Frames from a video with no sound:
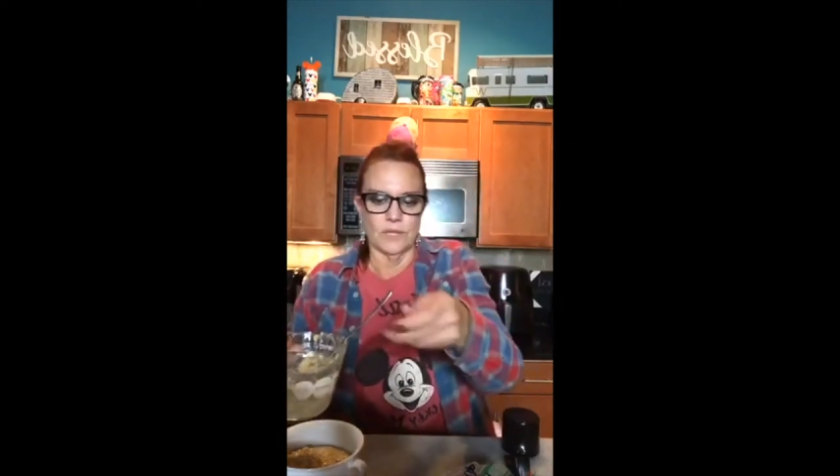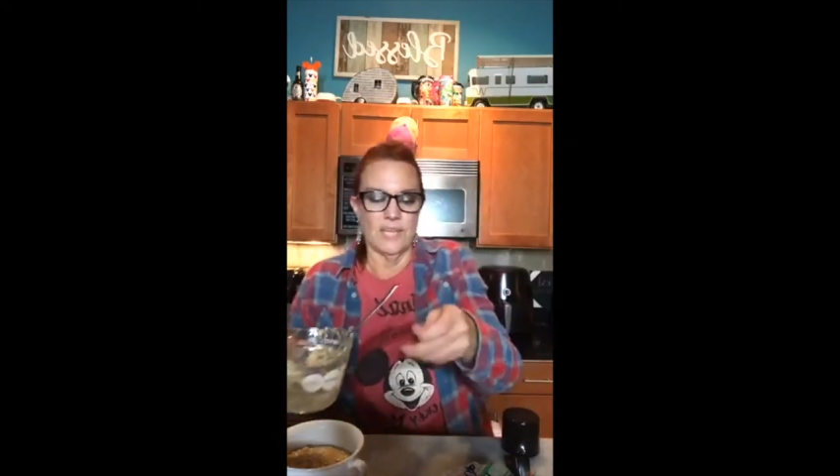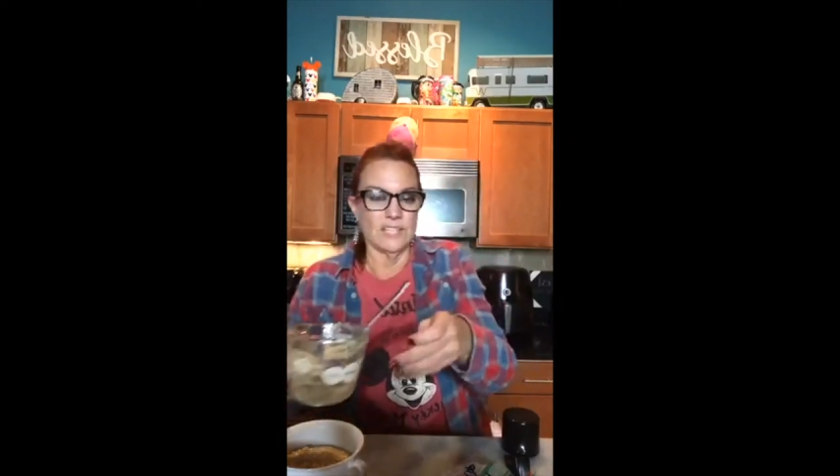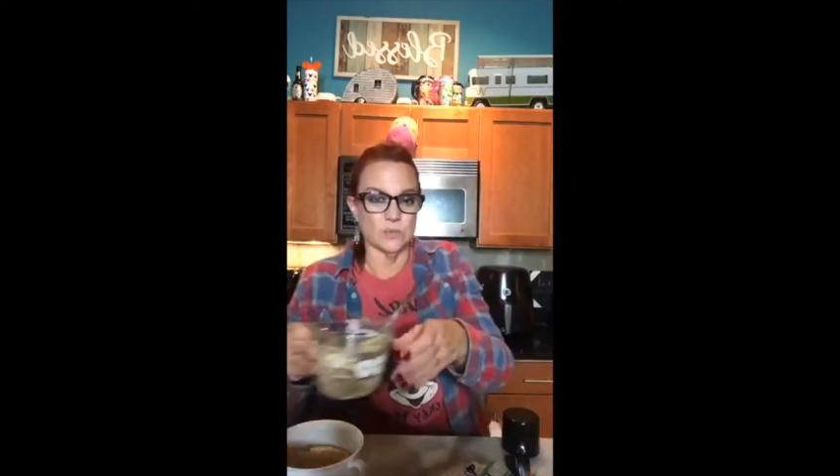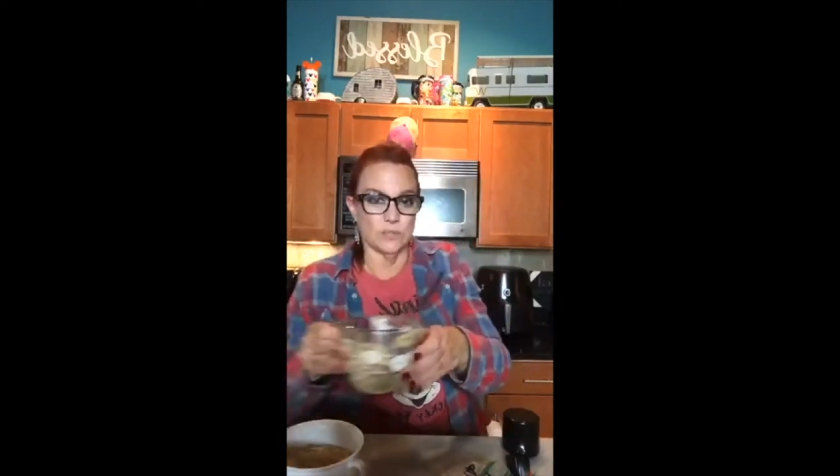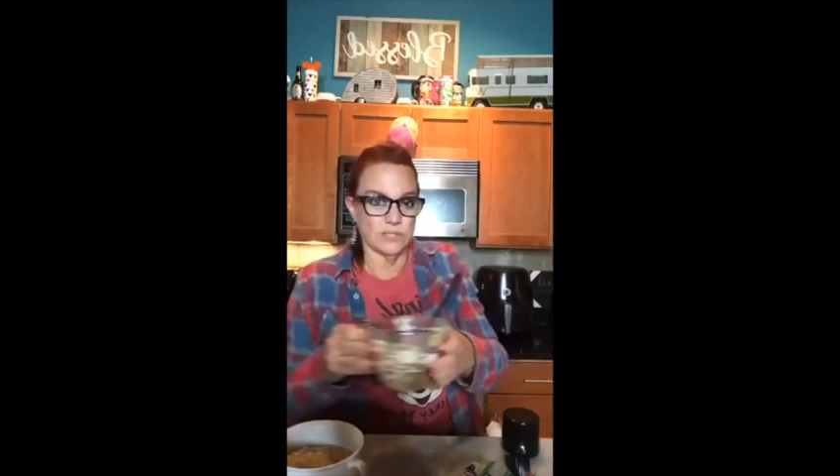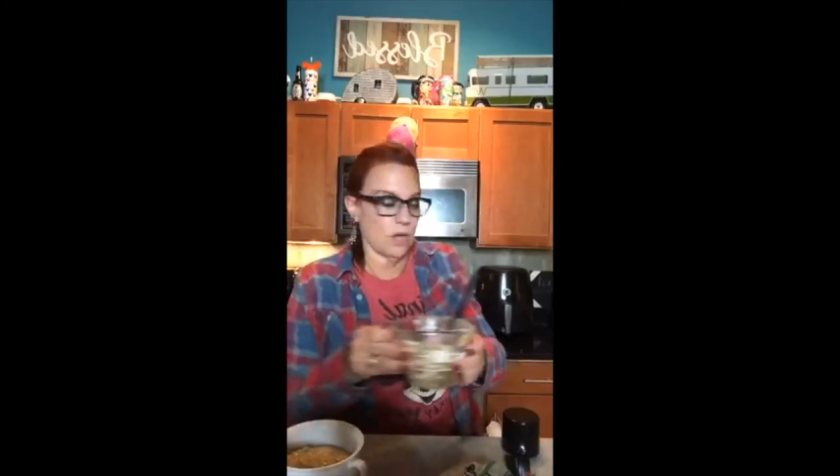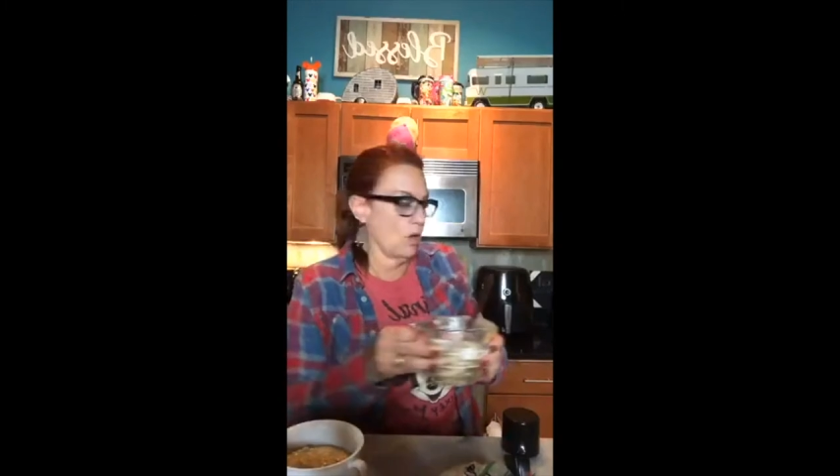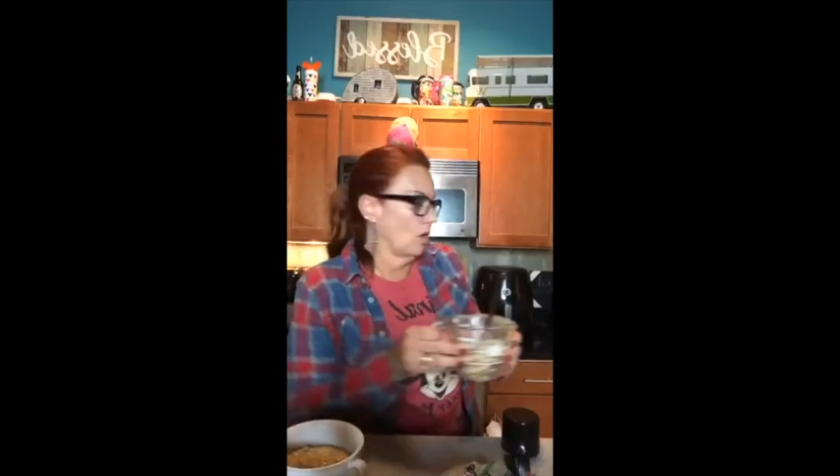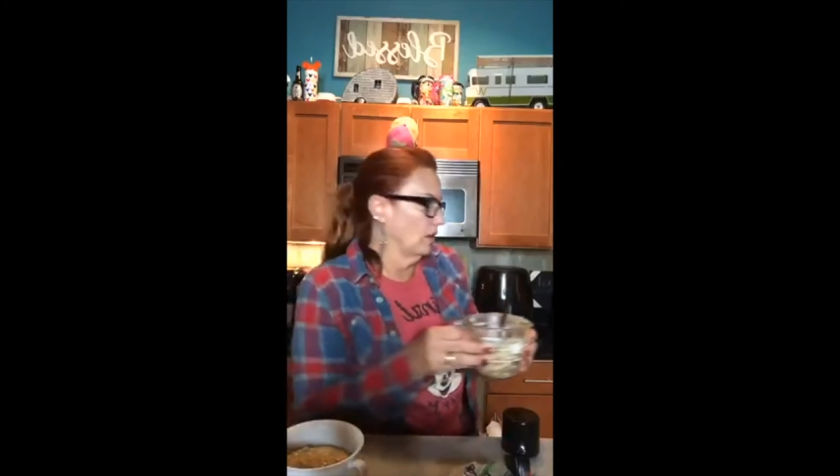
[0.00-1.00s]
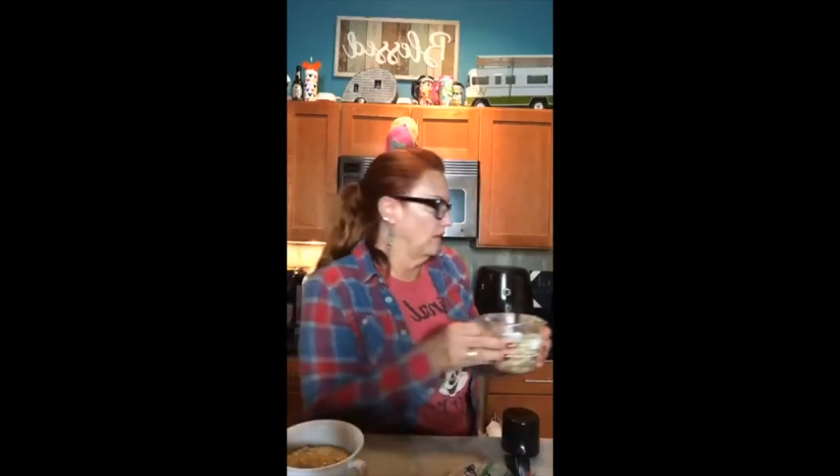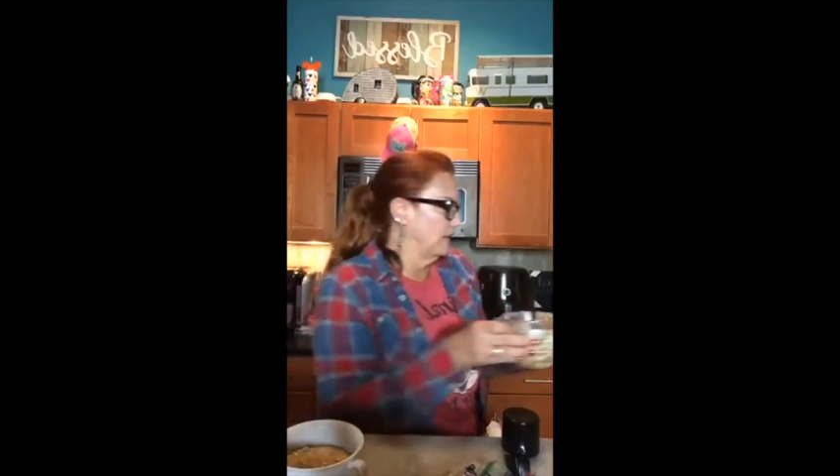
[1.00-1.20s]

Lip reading: It gets really tall, and then